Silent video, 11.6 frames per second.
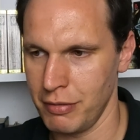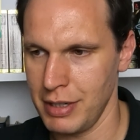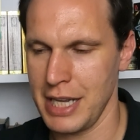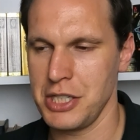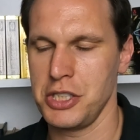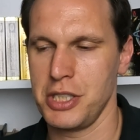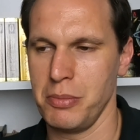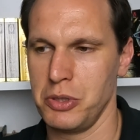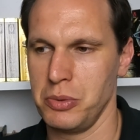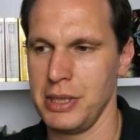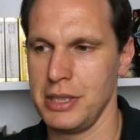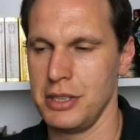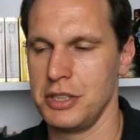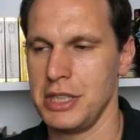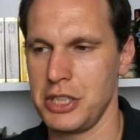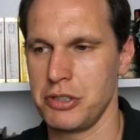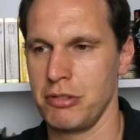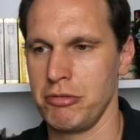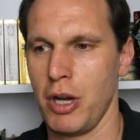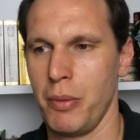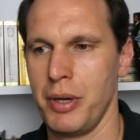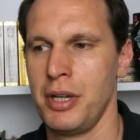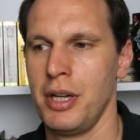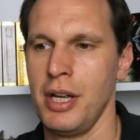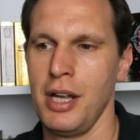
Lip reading: relationship between Scythe and Rowan